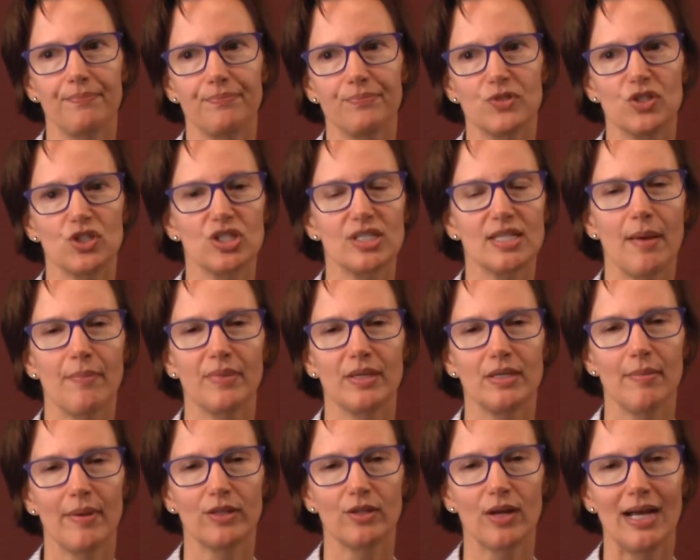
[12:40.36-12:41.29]
just something
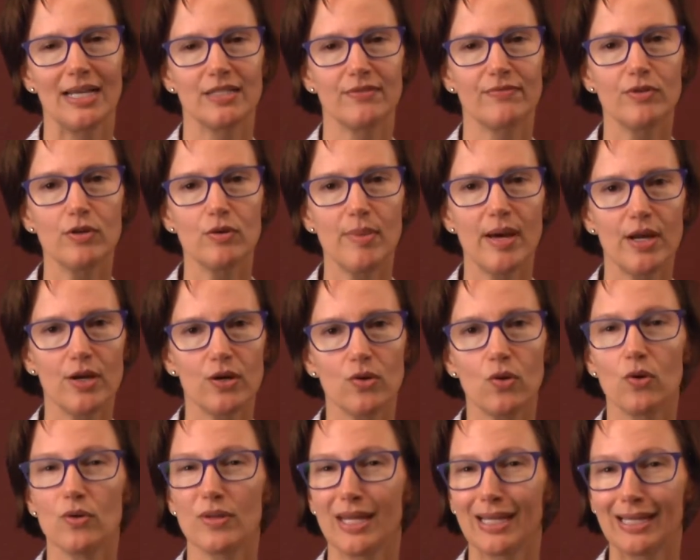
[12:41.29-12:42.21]
to make their eyes feel better,
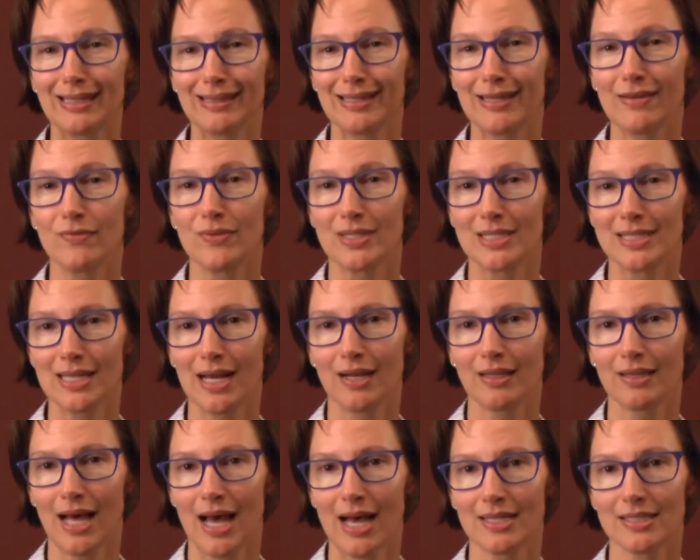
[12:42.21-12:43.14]
or they can leave with
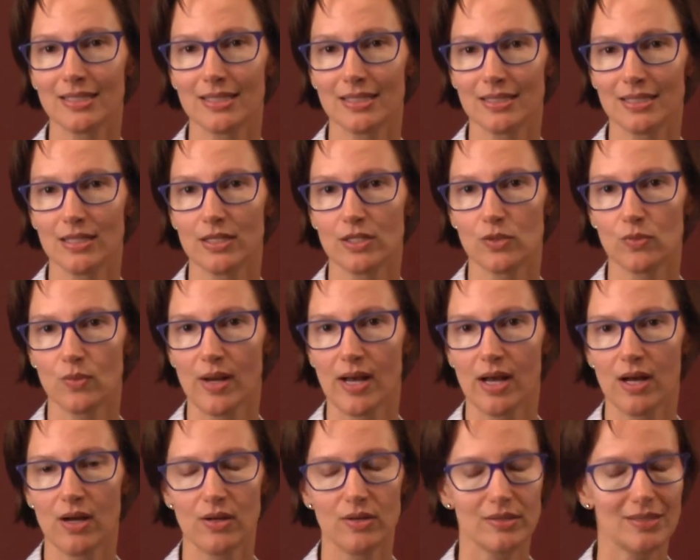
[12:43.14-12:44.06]
sunglasses as
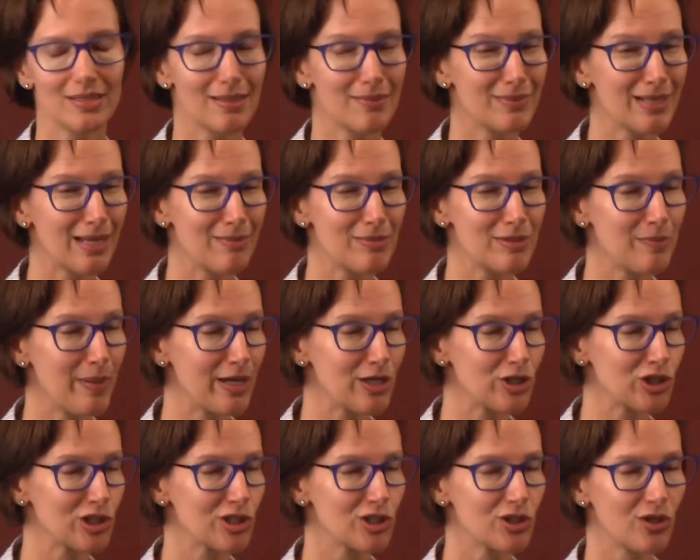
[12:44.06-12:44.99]
well. Sometimes
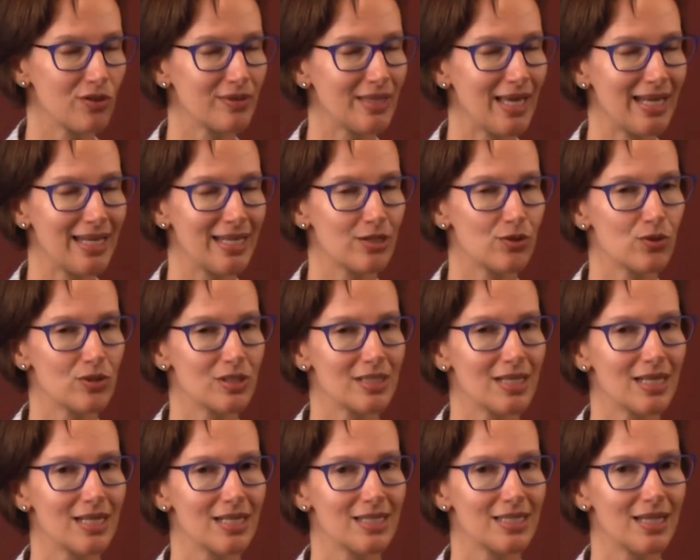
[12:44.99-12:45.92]
patients aren't that
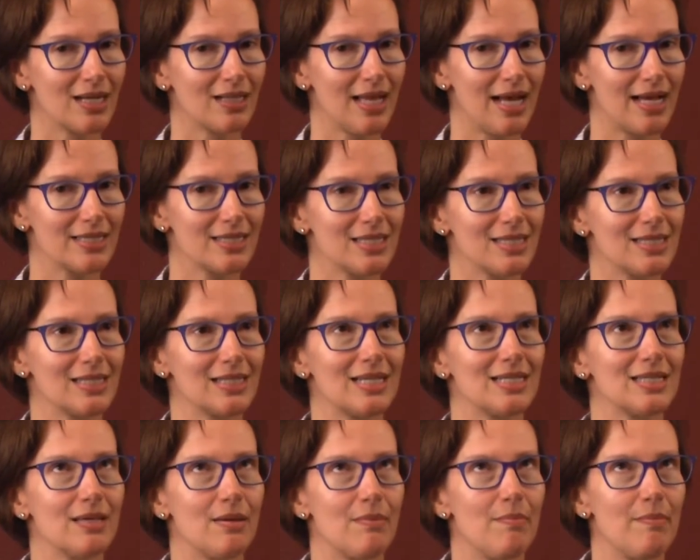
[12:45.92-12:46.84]
interested in sunglasses
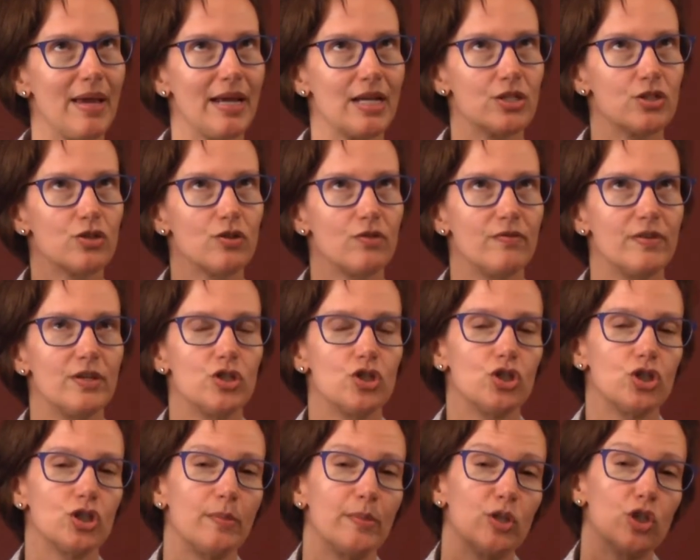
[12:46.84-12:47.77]
because it makes their vision
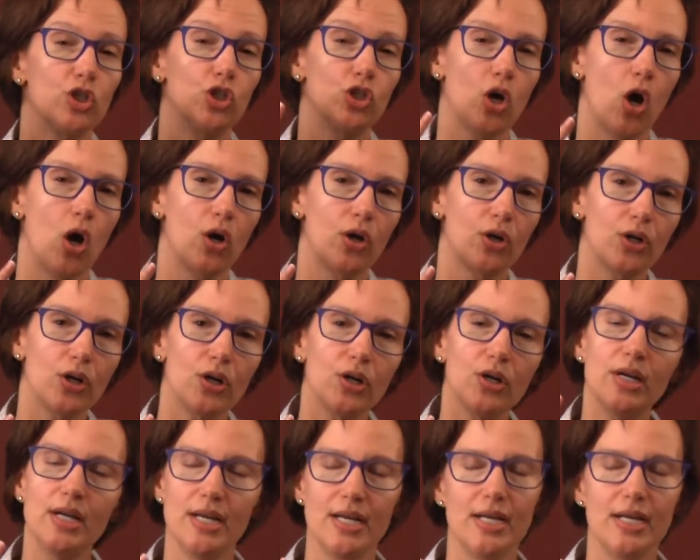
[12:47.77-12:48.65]
so much darker.